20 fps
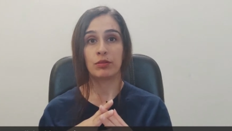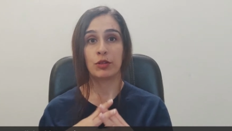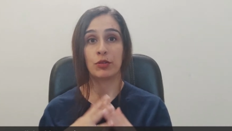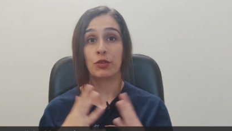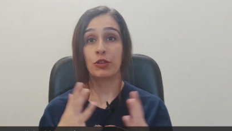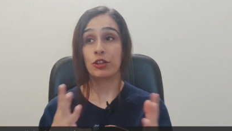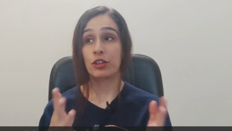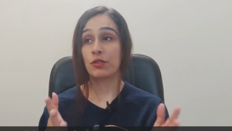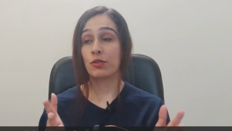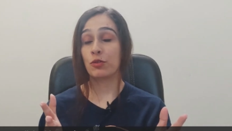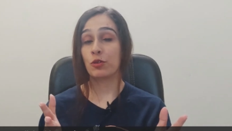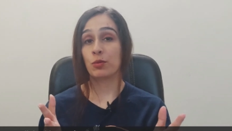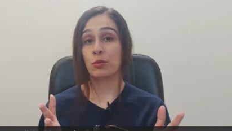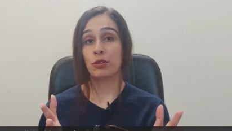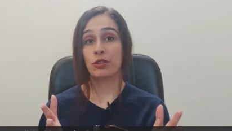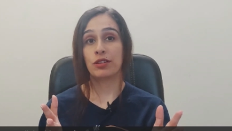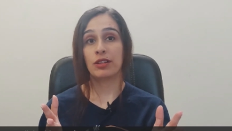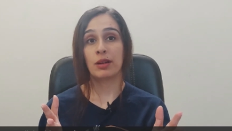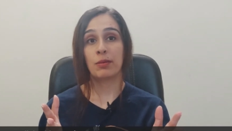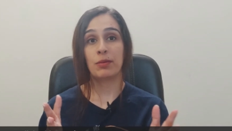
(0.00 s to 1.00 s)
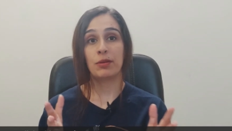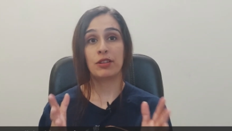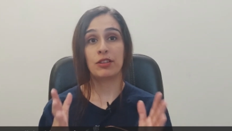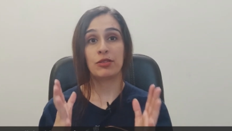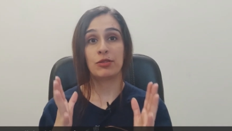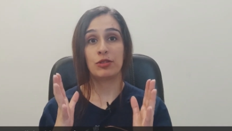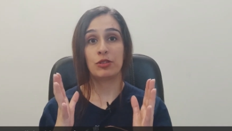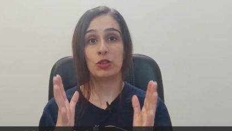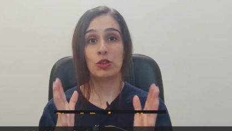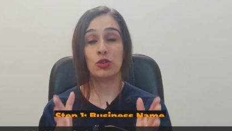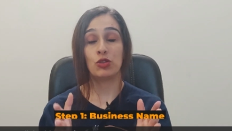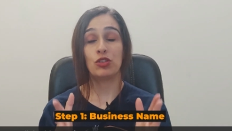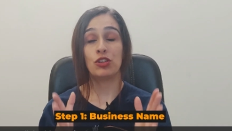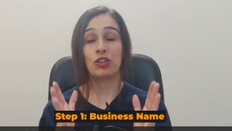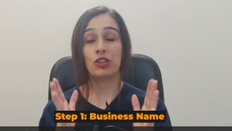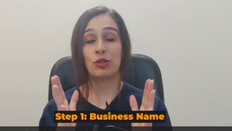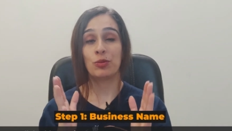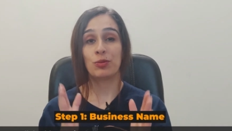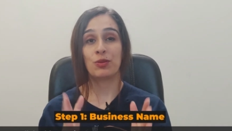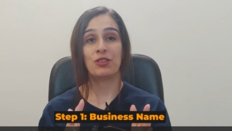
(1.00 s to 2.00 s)
The first and foremost step is
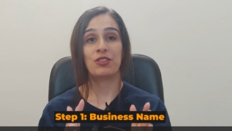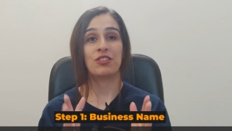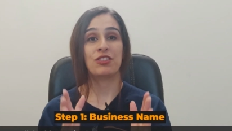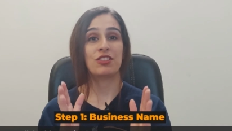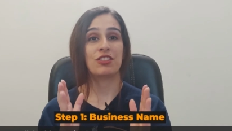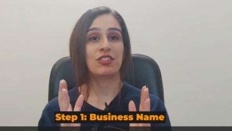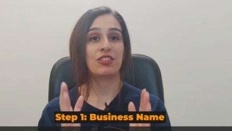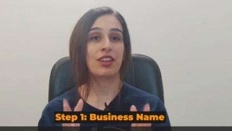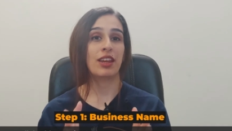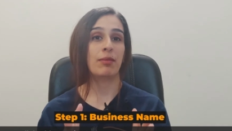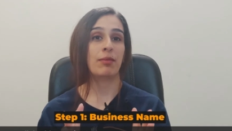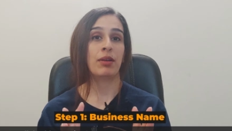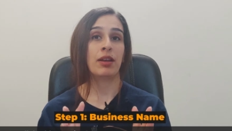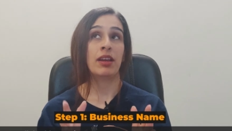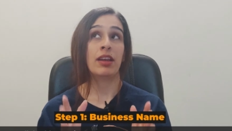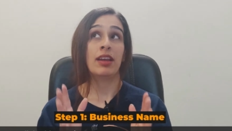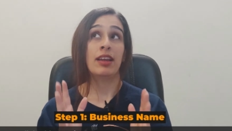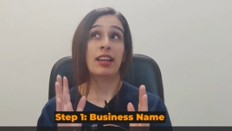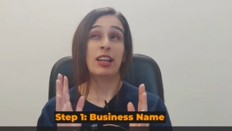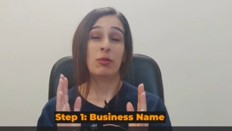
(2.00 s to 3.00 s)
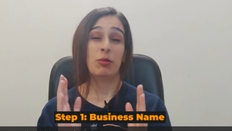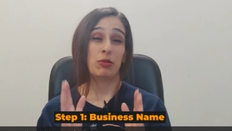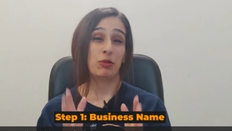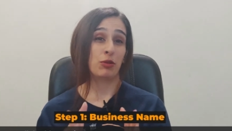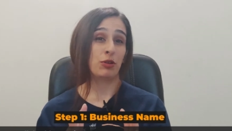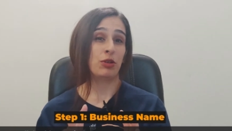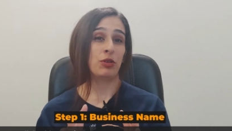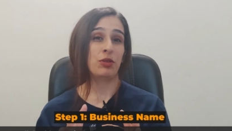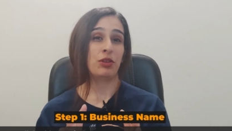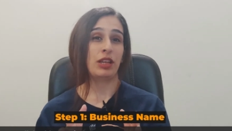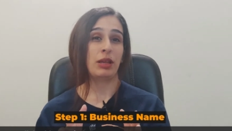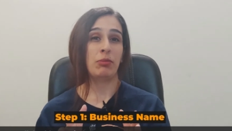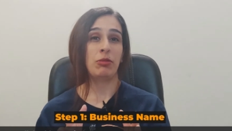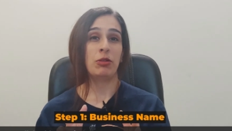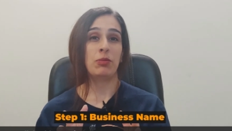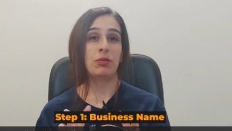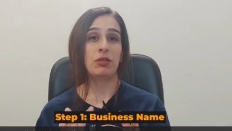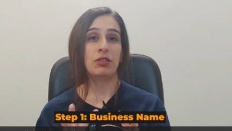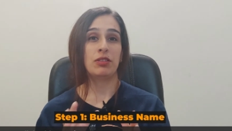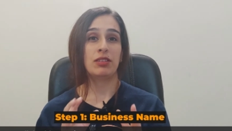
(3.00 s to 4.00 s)
choosing your business name. Now, before you name
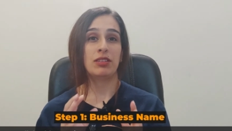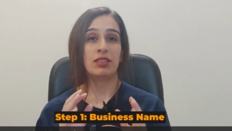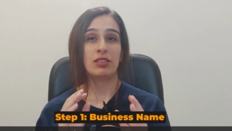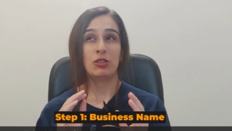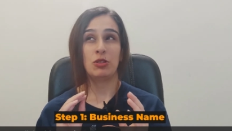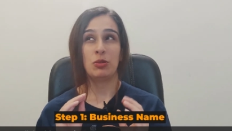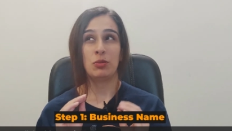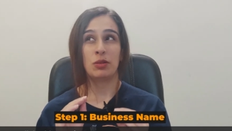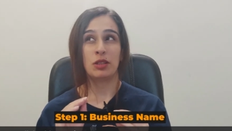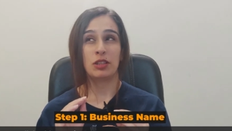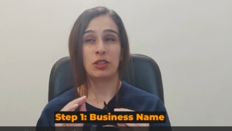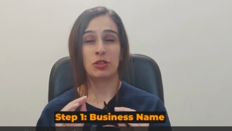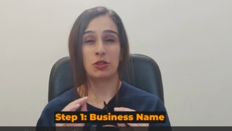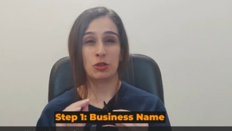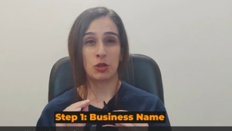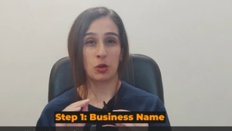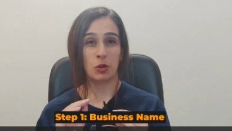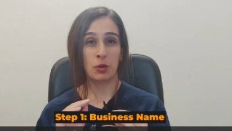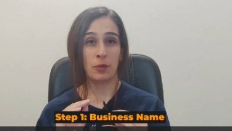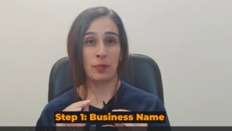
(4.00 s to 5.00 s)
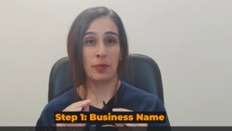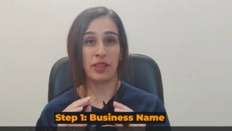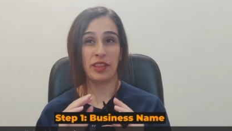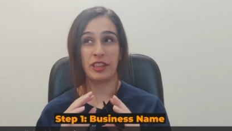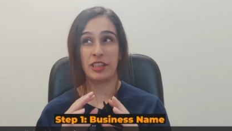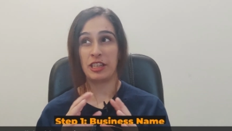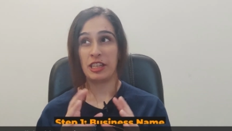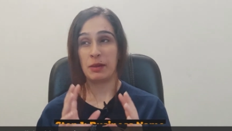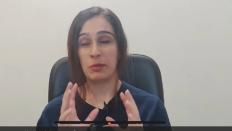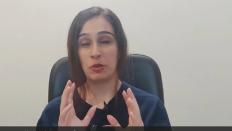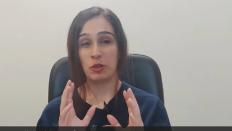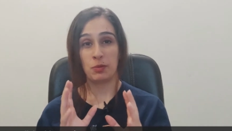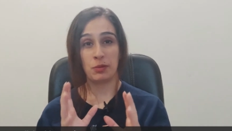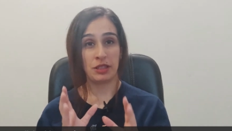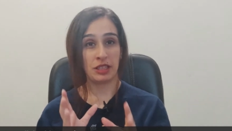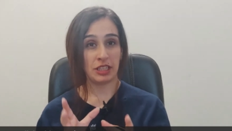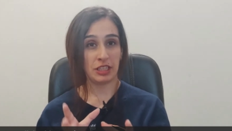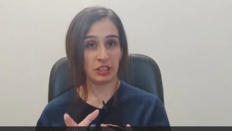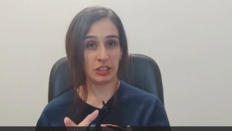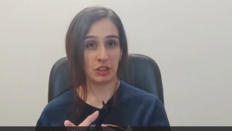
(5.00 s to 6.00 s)
your business, you must know that the name should be
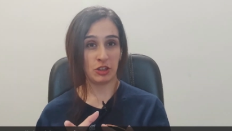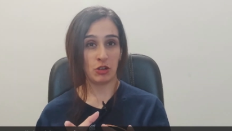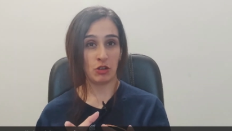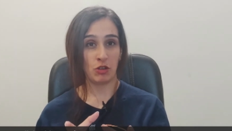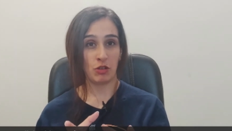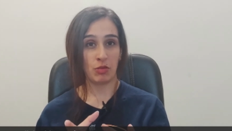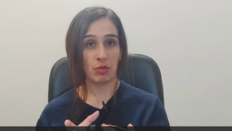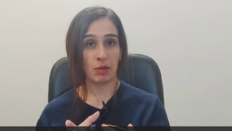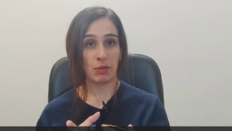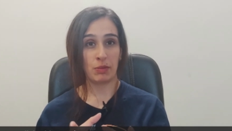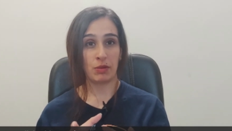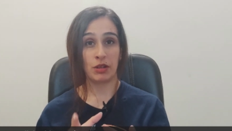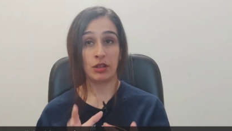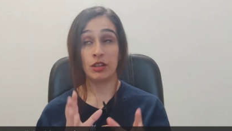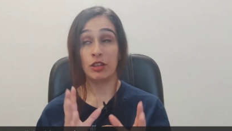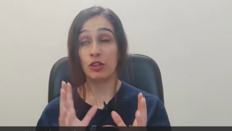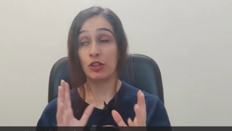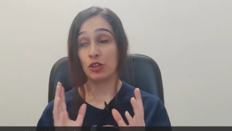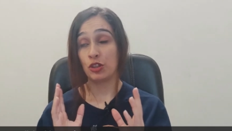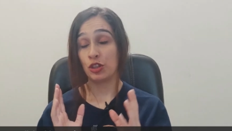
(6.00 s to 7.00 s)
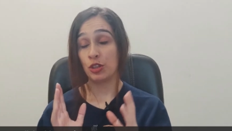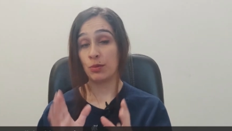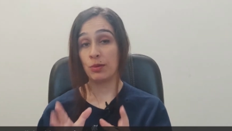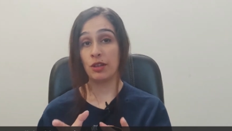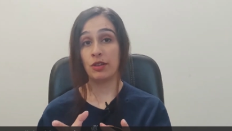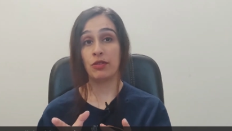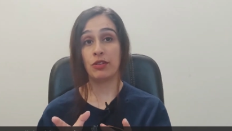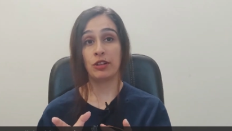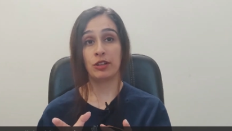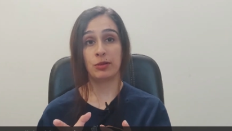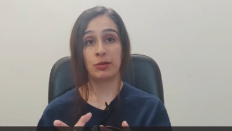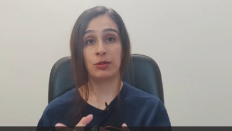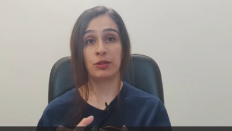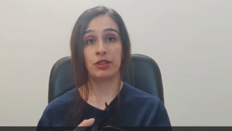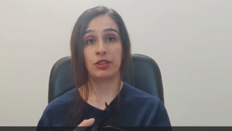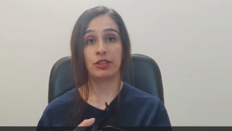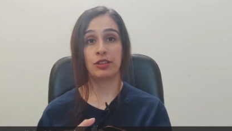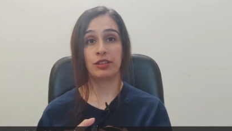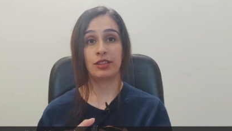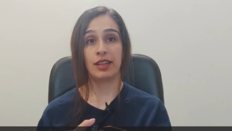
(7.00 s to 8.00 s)
easy to remember, should be available
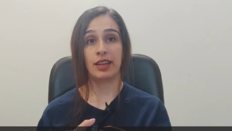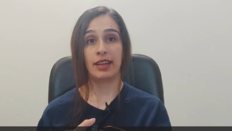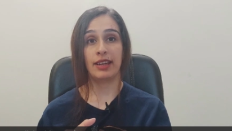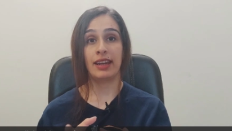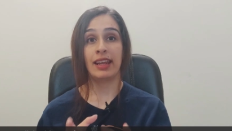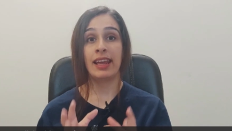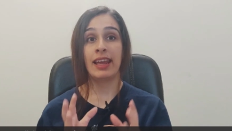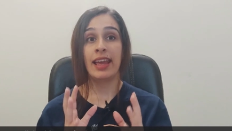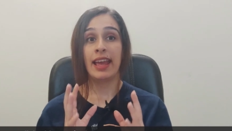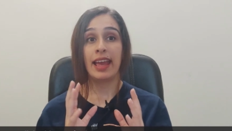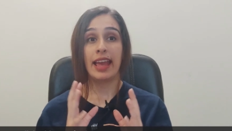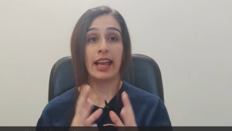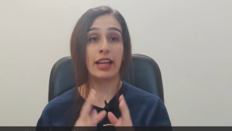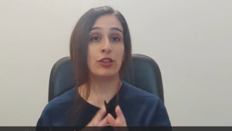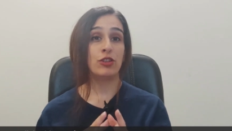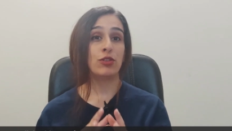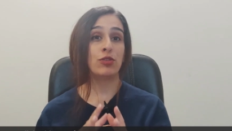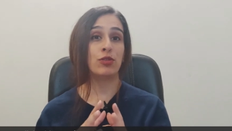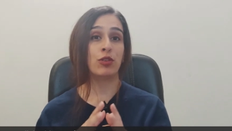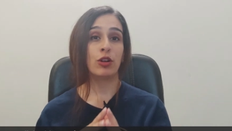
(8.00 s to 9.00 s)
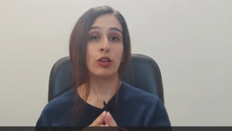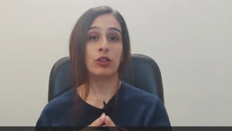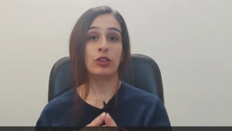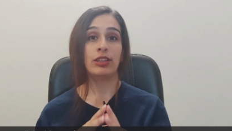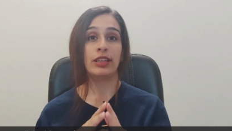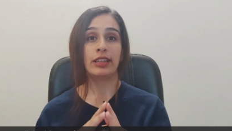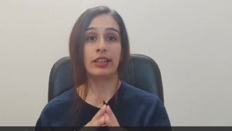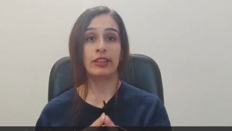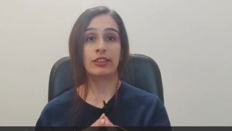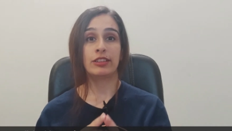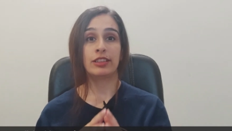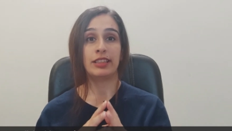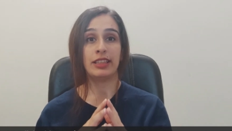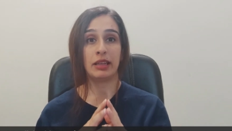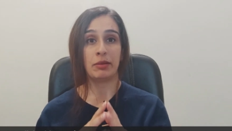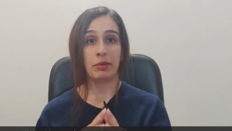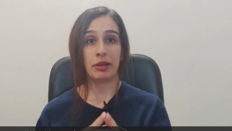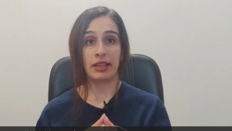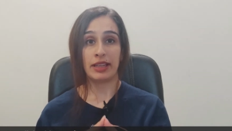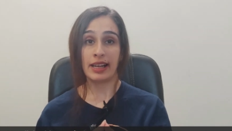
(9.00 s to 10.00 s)
in the state, and should follow the LLC
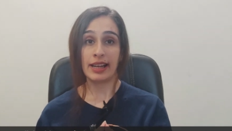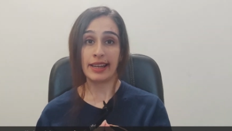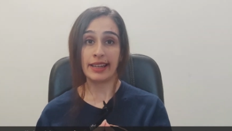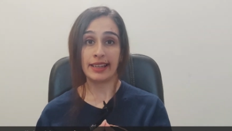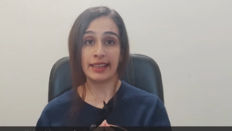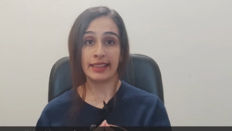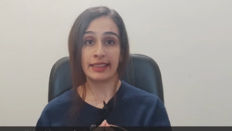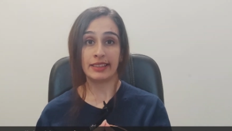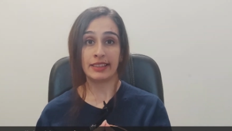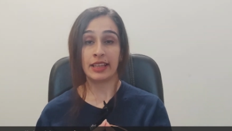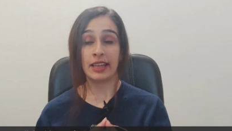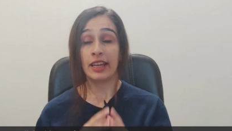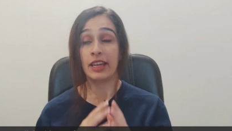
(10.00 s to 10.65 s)
naming guidelines.